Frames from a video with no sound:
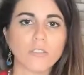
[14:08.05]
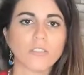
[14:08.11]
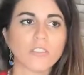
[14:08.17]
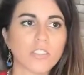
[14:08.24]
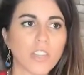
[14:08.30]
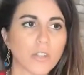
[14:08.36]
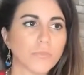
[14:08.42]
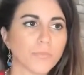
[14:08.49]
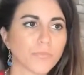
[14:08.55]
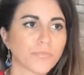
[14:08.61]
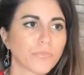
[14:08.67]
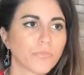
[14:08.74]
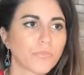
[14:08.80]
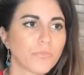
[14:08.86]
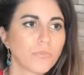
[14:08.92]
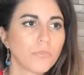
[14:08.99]
So,
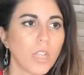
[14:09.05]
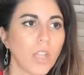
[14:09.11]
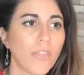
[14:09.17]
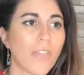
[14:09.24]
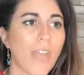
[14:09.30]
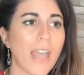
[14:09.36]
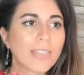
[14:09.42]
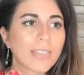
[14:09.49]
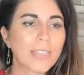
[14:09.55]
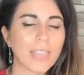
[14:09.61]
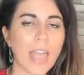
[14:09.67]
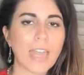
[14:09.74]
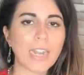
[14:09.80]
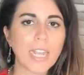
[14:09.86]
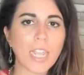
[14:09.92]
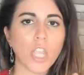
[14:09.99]
that
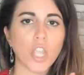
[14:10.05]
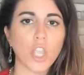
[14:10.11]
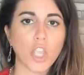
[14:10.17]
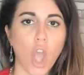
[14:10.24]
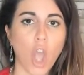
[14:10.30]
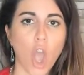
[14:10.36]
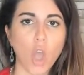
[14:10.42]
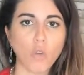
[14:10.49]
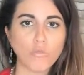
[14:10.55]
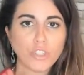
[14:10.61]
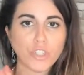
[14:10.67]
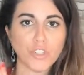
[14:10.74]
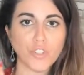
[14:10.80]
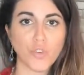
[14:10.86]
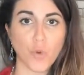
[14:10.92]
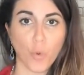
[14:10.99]
letting go
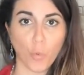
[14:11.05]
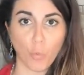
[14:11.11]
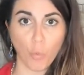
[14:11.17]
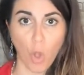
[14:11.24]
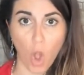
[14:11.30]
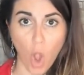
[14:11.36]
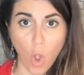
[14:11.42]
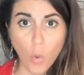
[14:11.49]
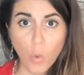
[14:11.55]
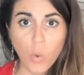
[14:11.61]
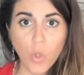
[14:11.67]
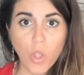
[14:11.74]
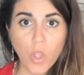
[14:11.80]
to grow